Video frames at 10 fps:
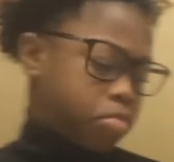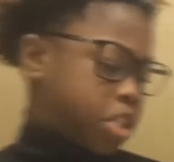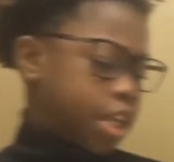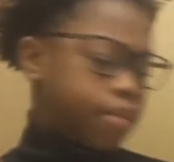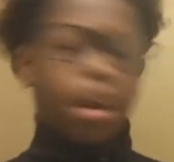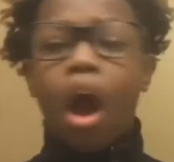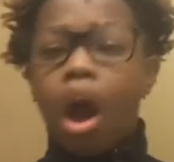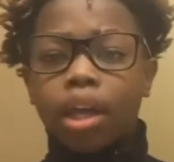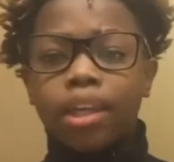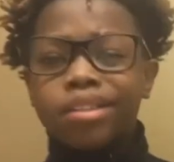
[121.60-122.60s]
Stephen
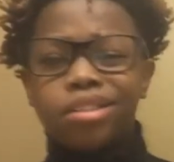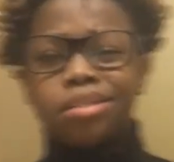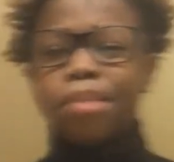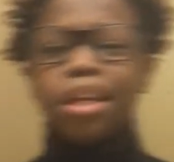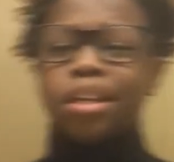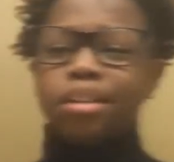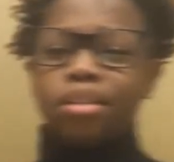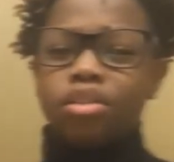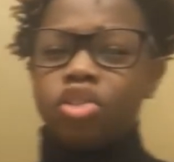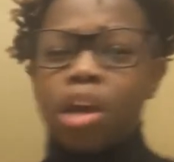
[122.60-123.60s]
Hawking to
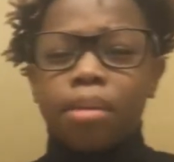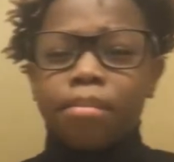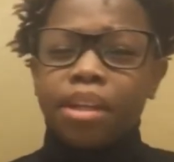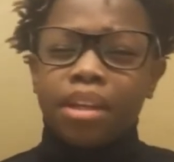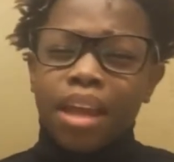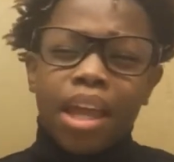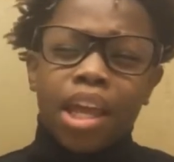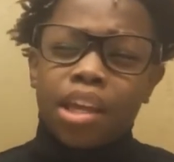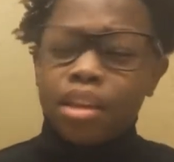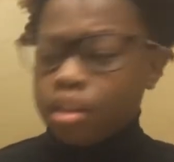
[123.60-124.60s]
being trying to be
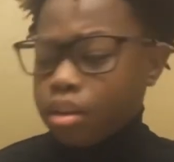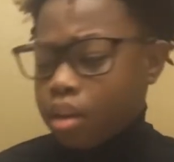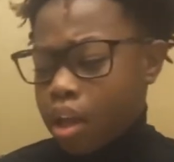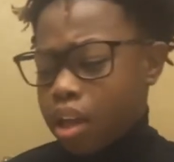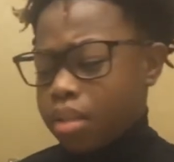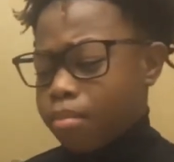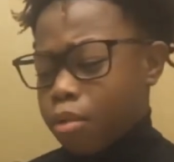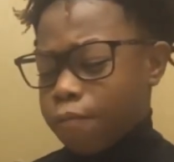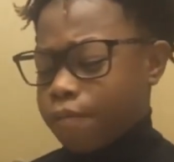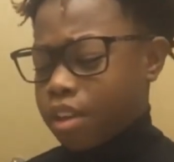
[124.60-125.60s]
Ed Eddie
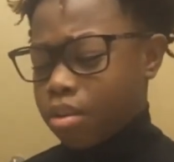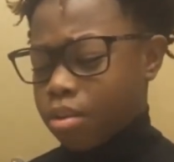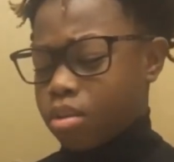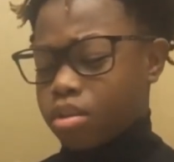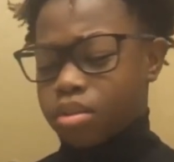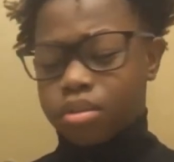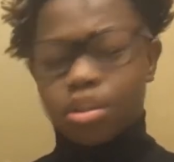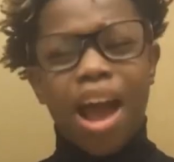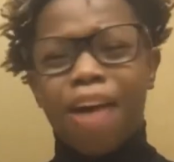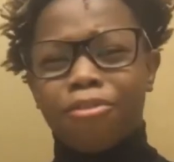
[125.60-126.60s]
Murphy or
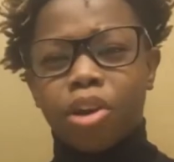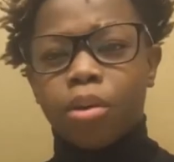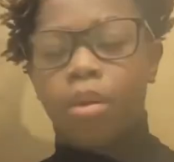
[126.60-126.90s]
I don't know.